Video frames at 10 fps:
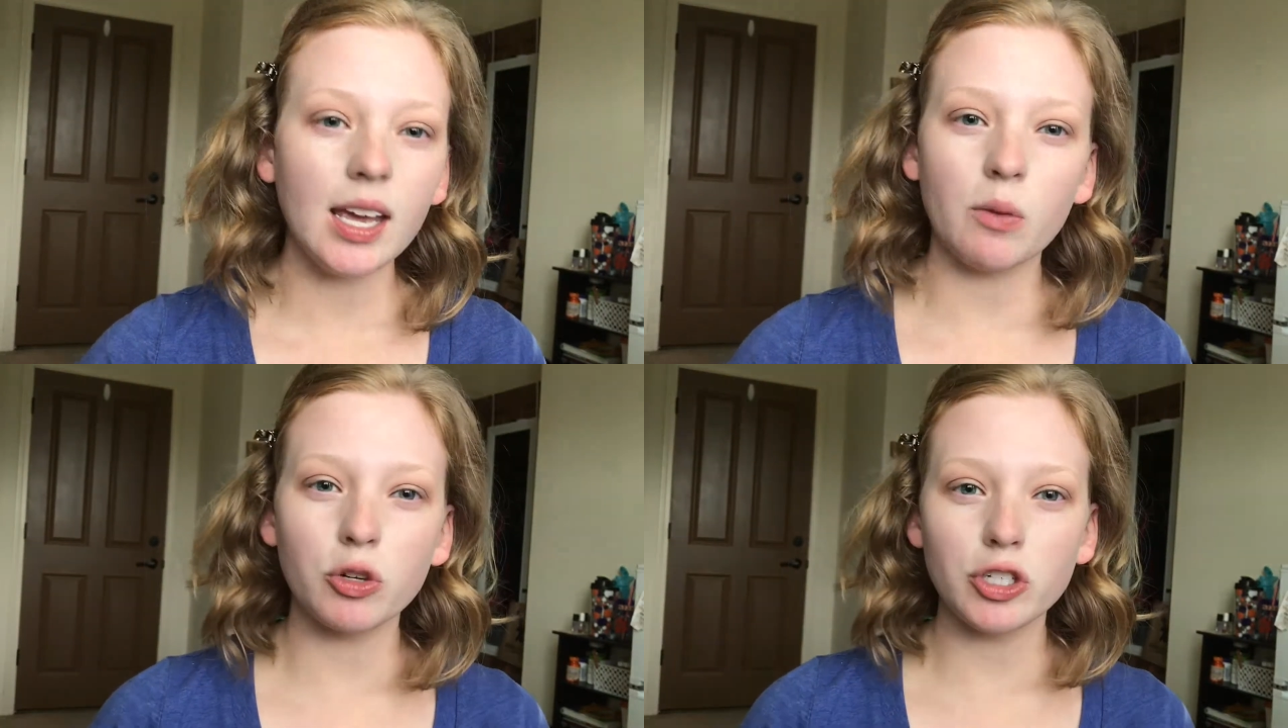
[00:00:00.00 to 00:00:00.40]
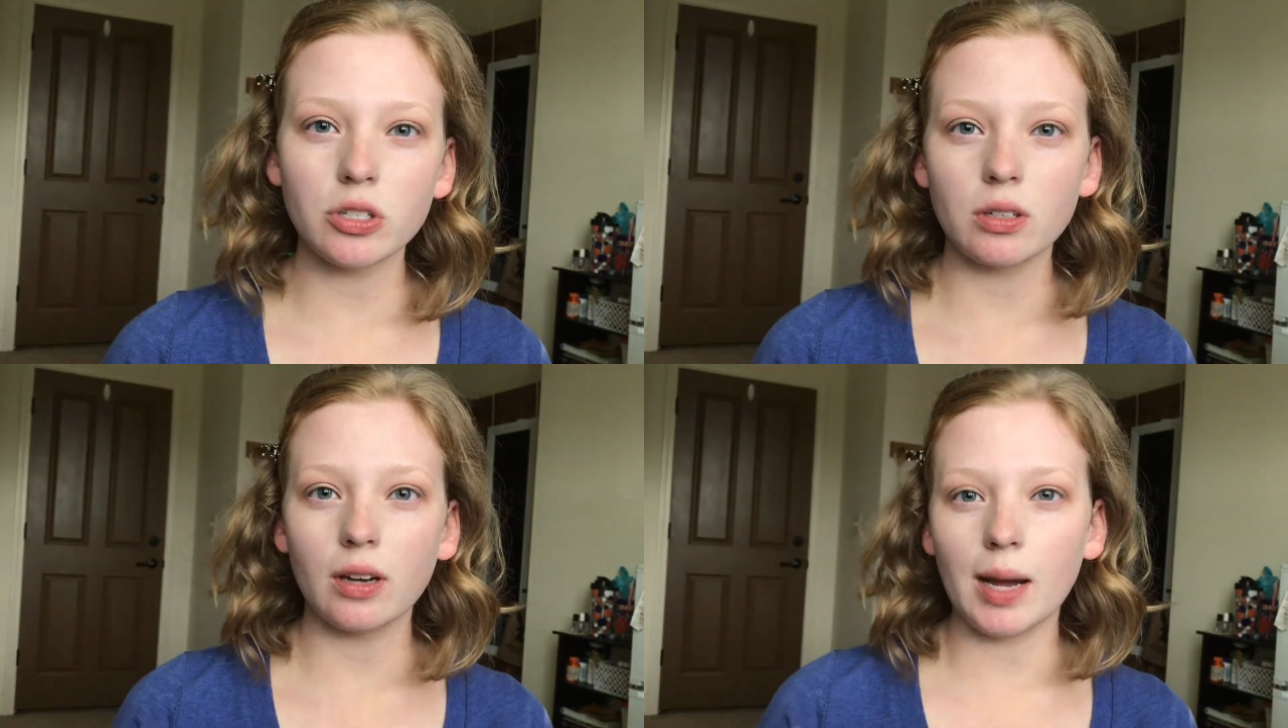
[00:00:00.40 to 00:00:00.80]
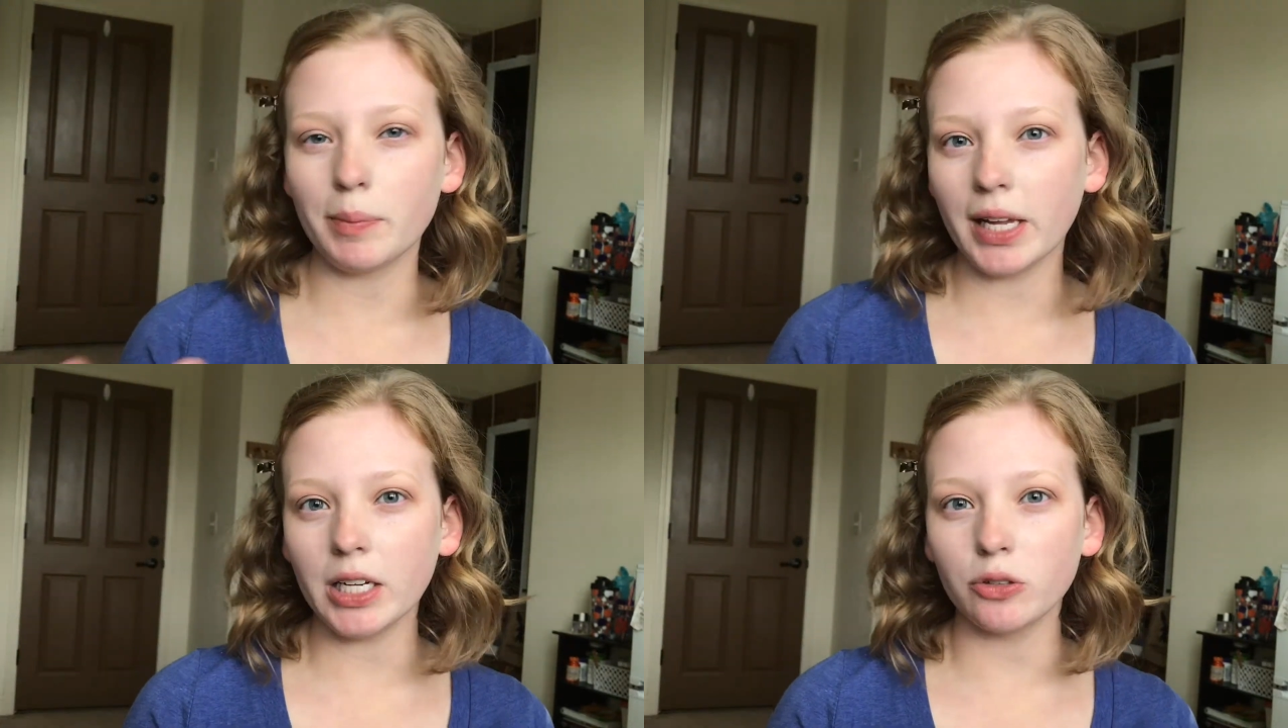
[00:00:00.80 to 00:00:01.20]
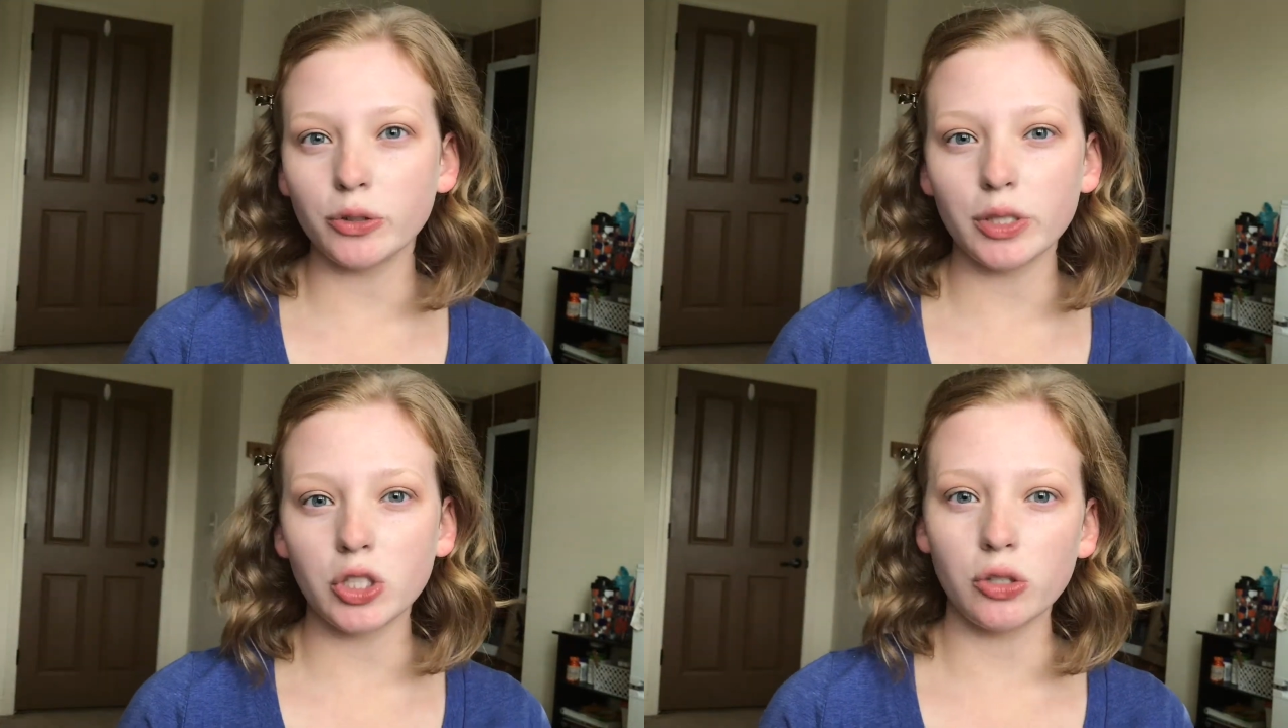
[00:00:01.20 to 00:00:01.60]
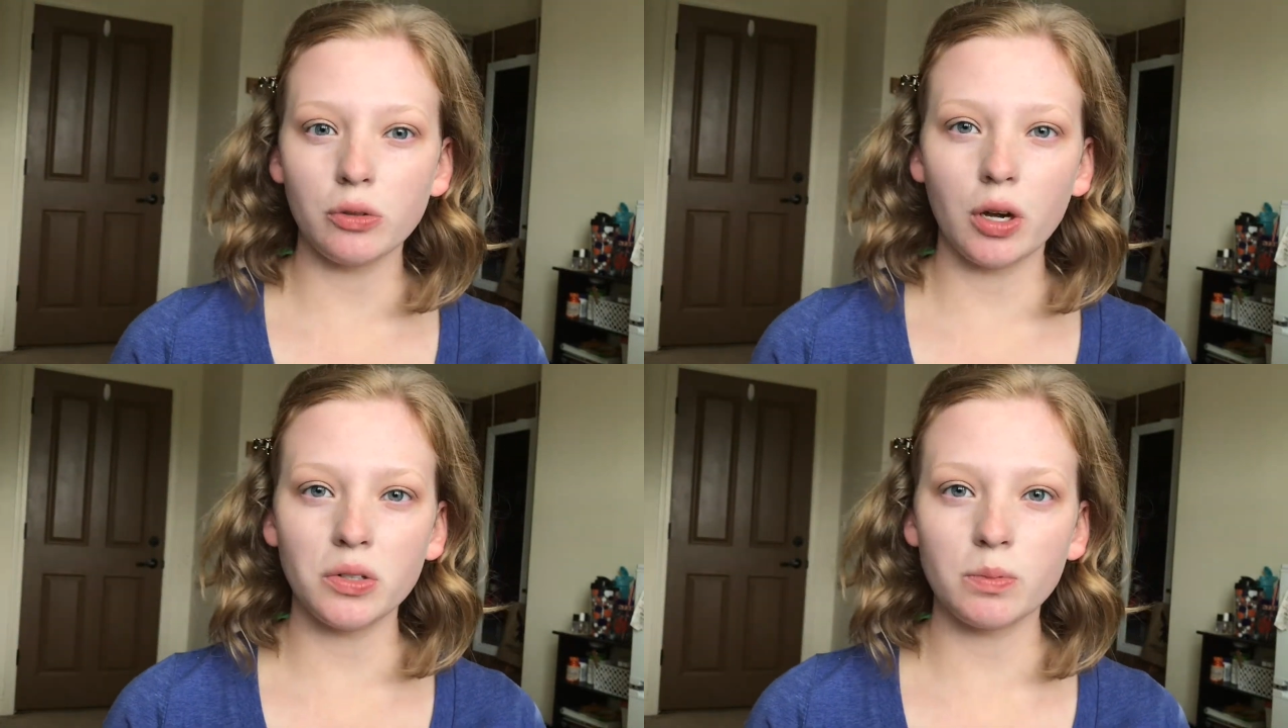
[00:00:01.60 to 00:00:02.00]
and I'm planning on doing 2
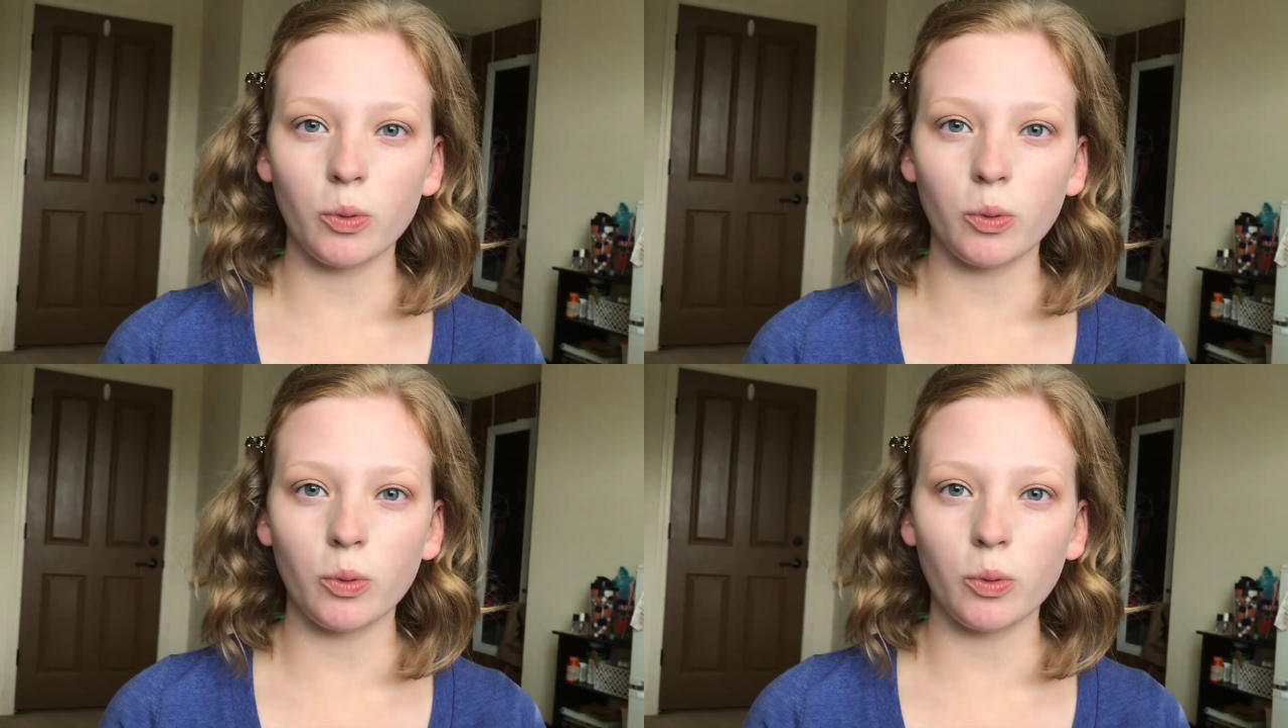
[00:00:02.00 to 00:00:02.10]
coats,